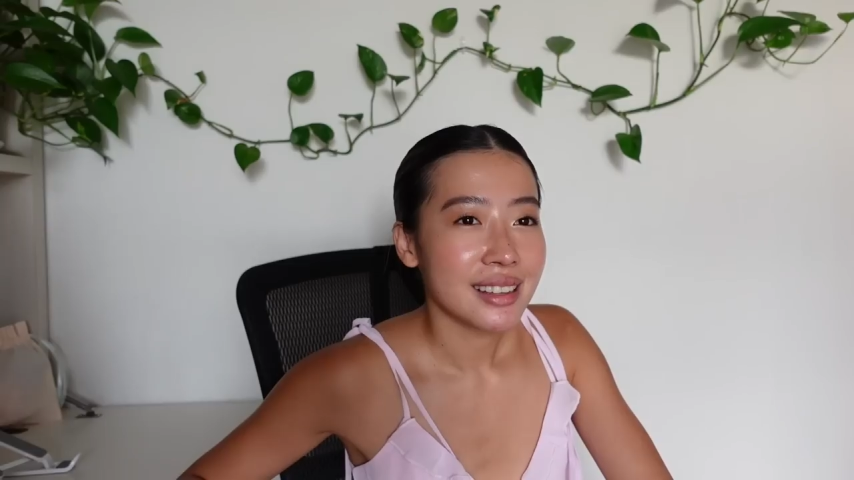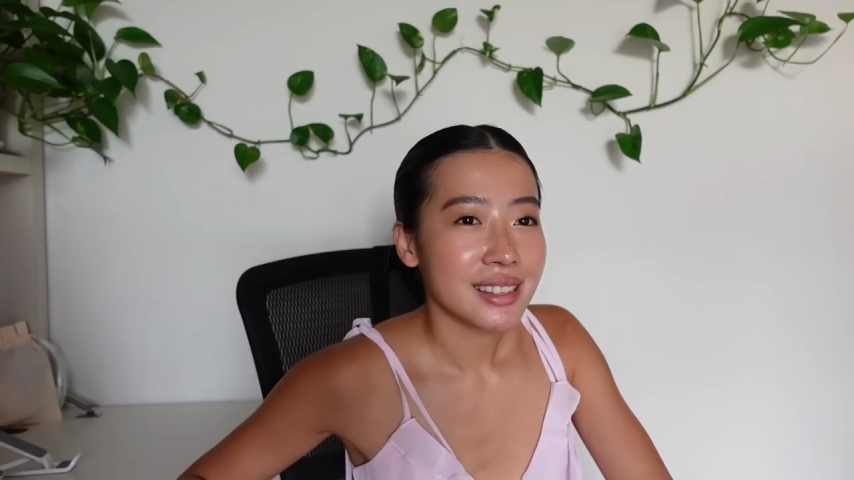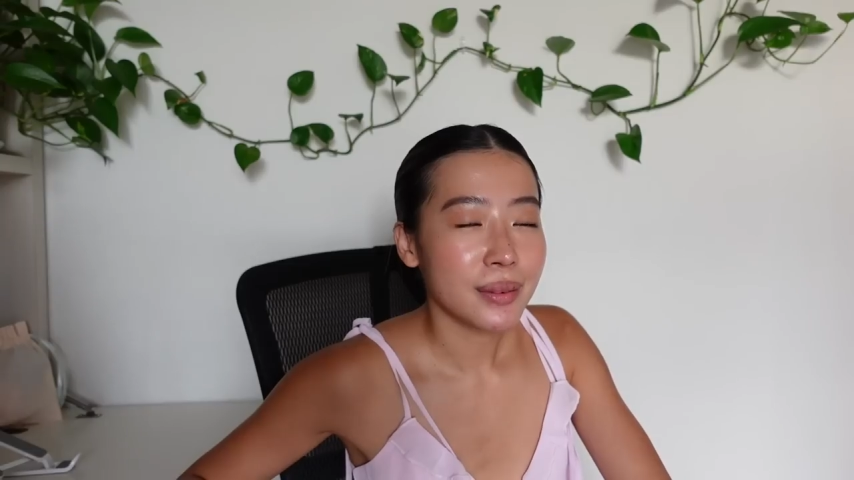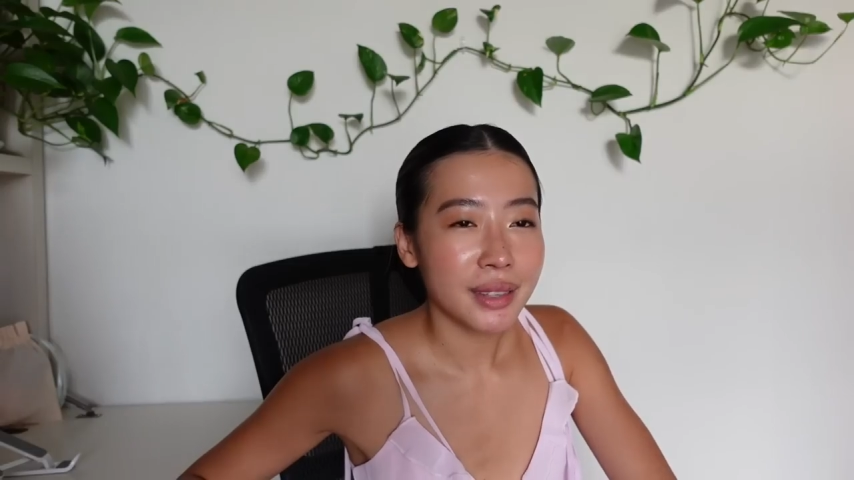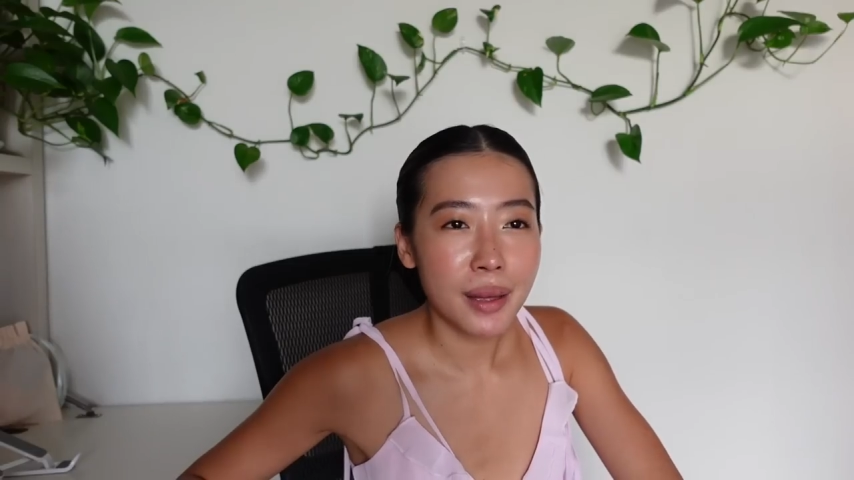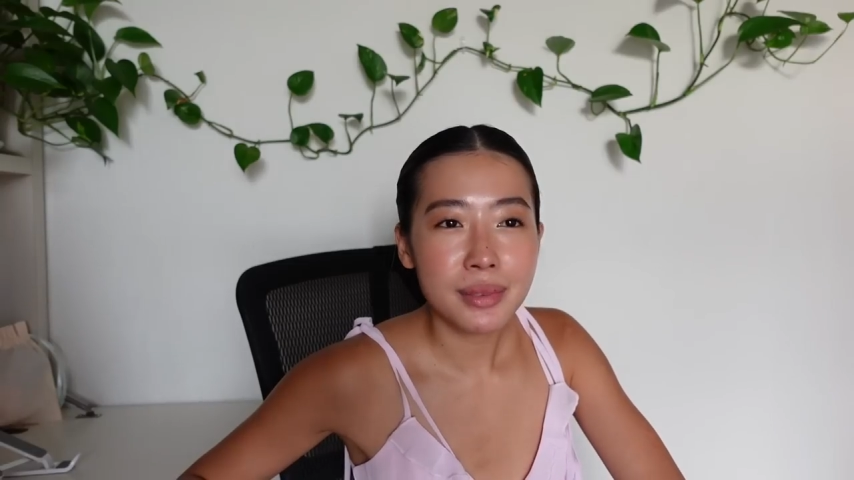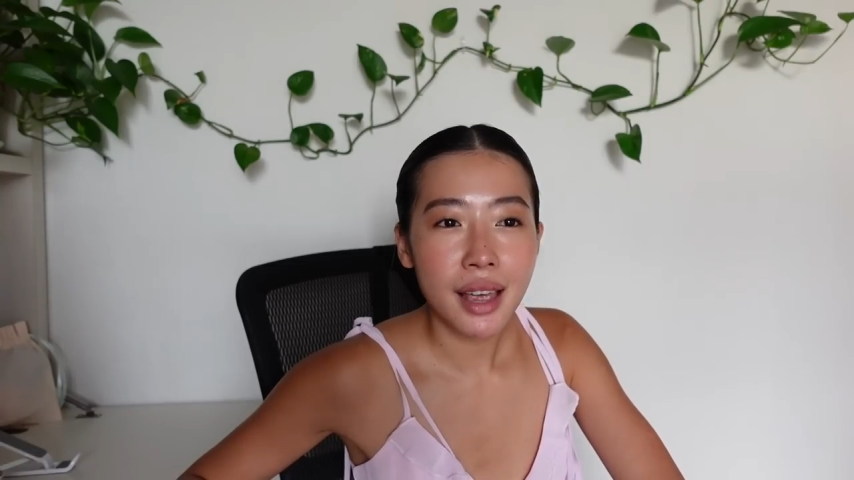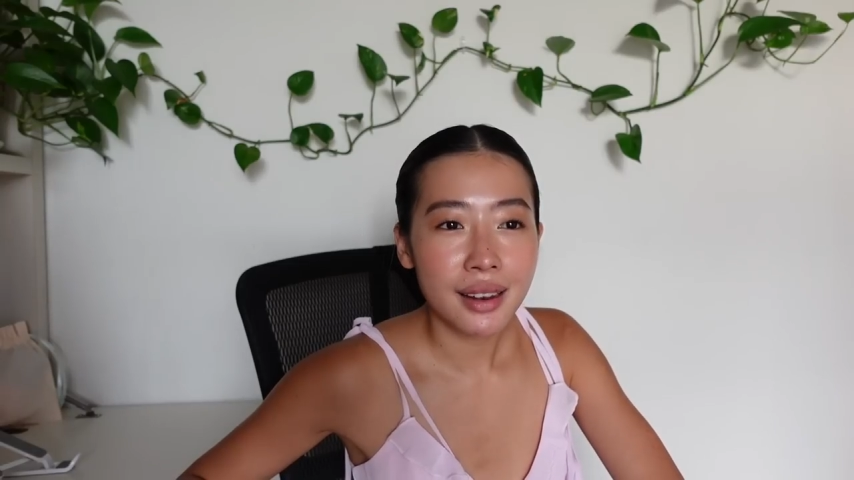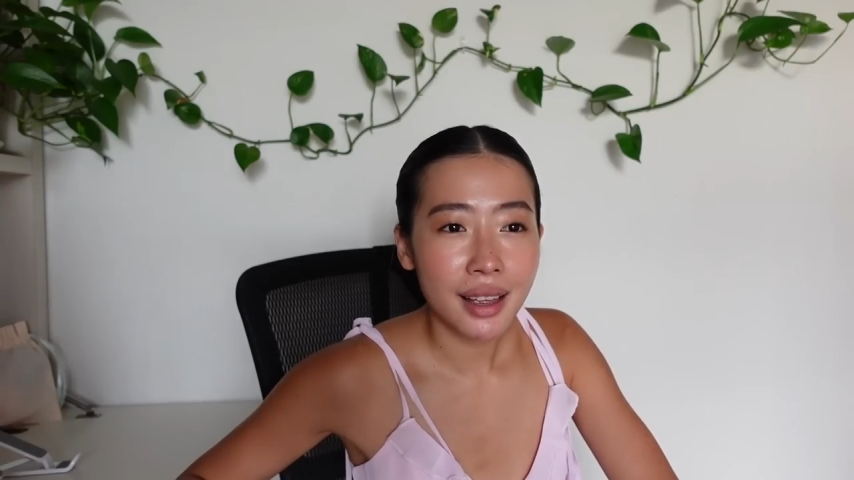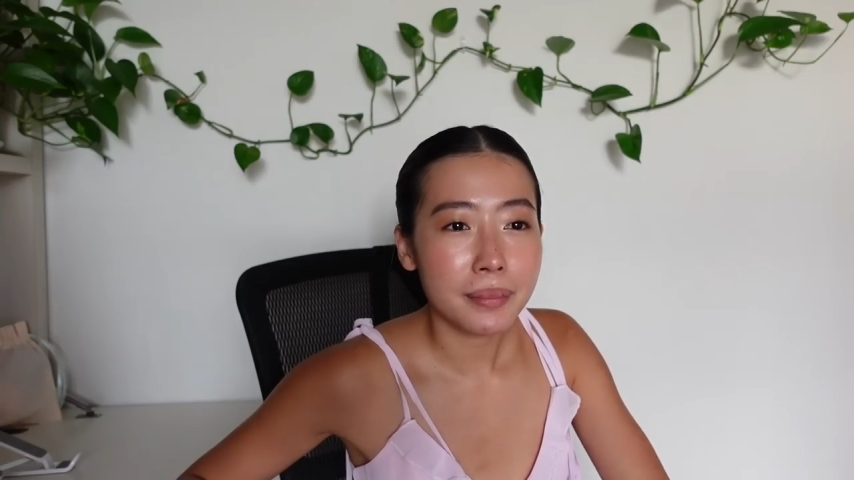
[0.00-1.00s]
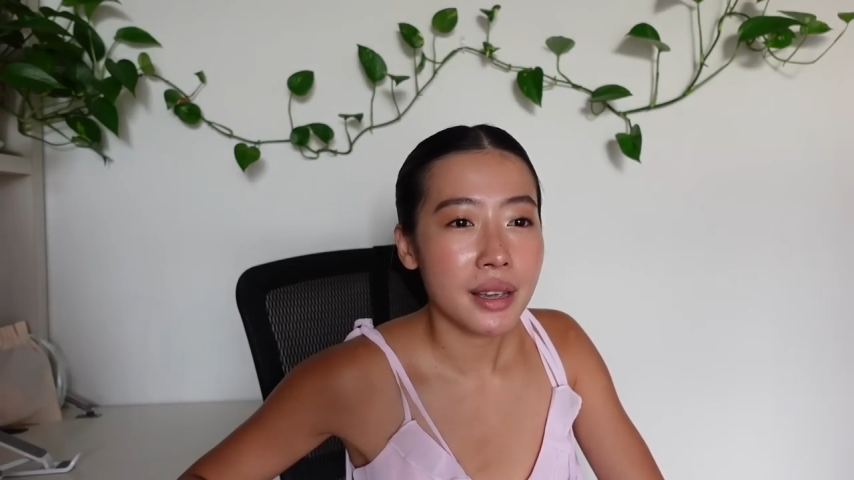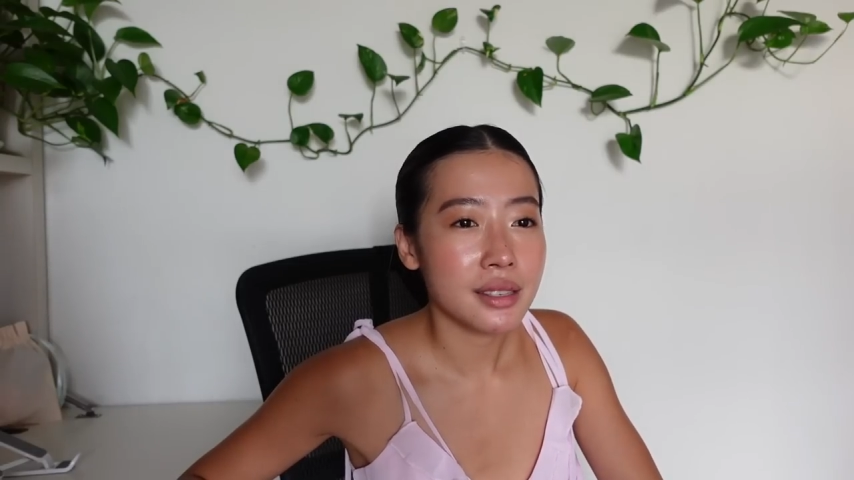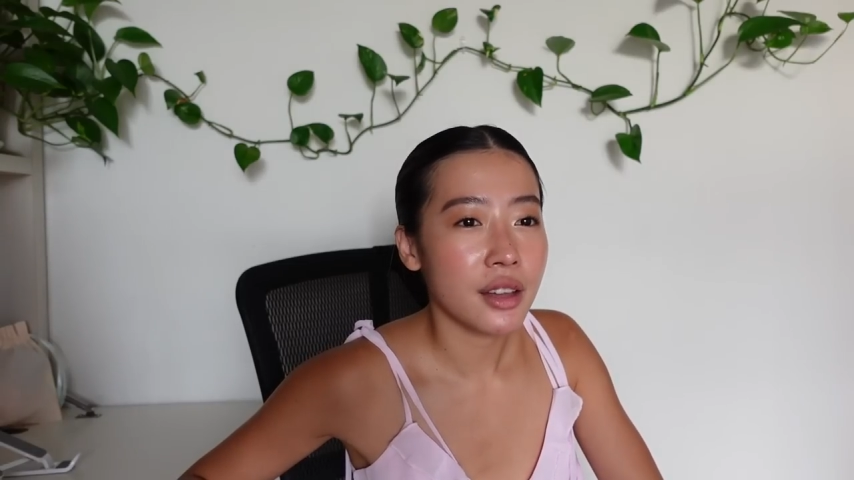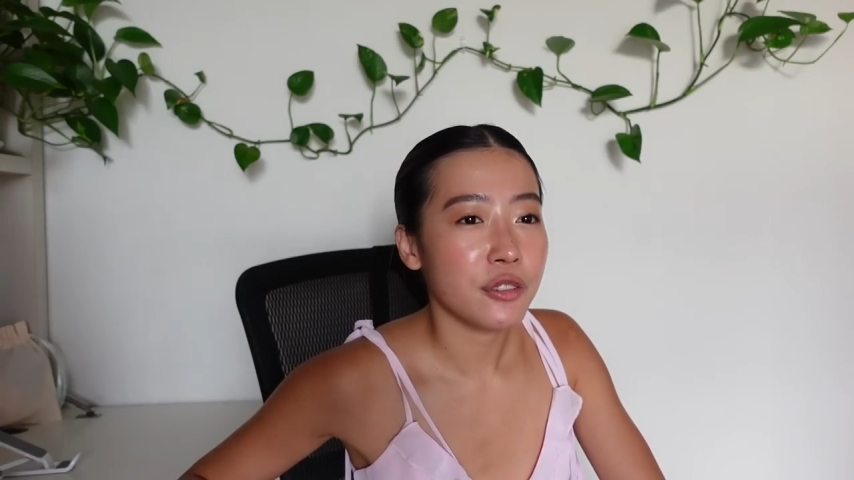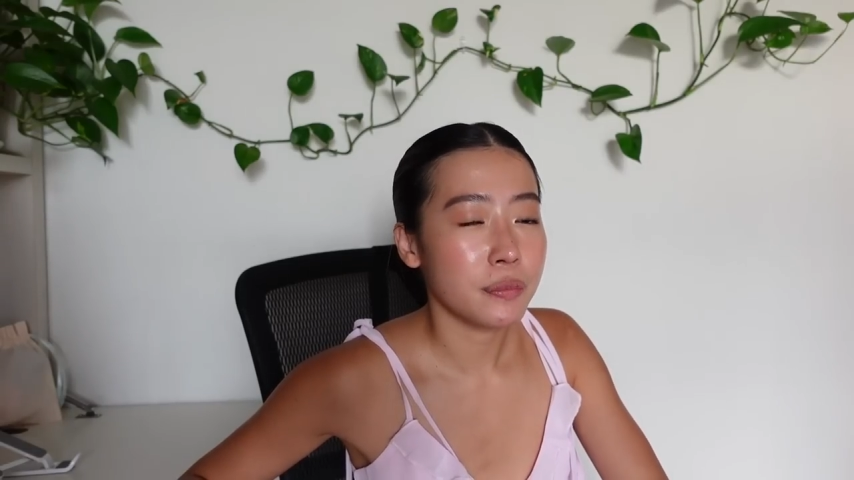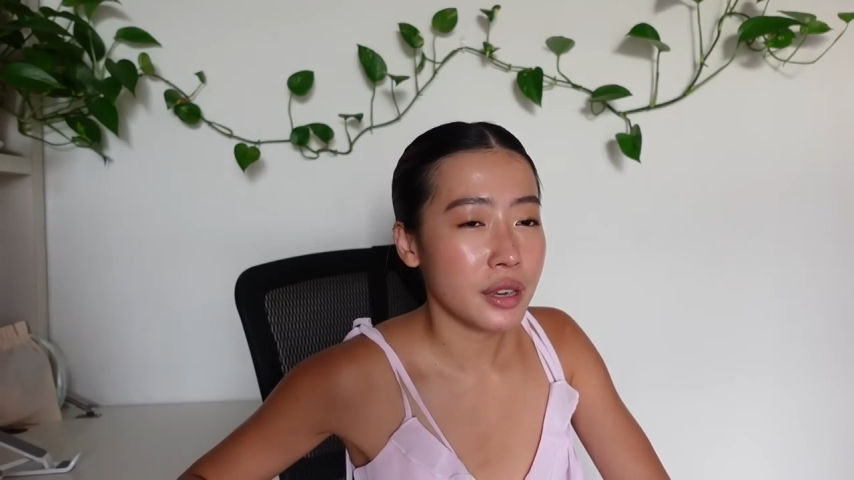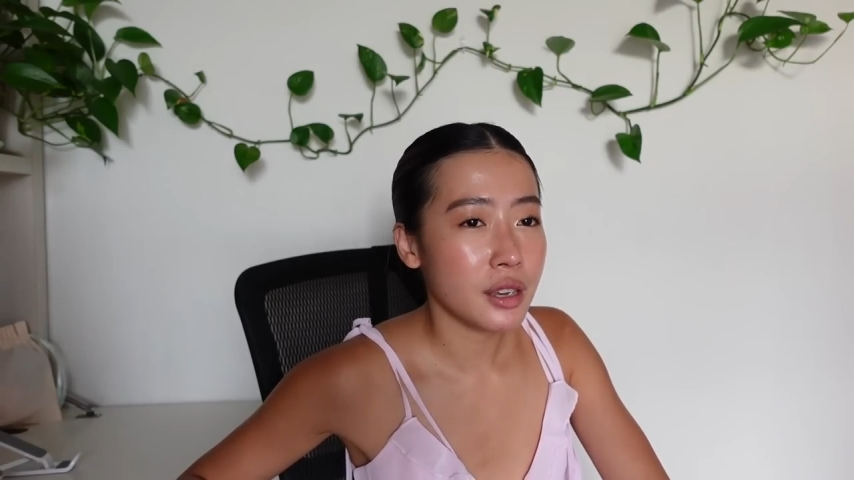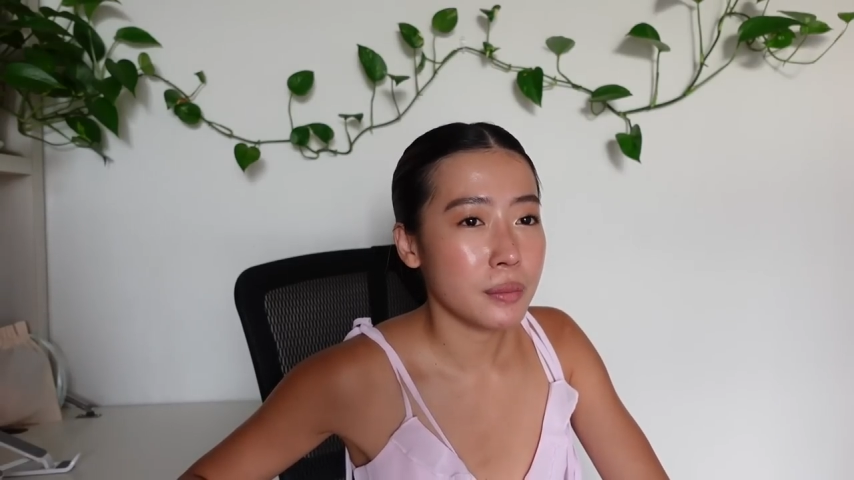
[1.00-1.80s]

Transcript: Sometimes I let myself be,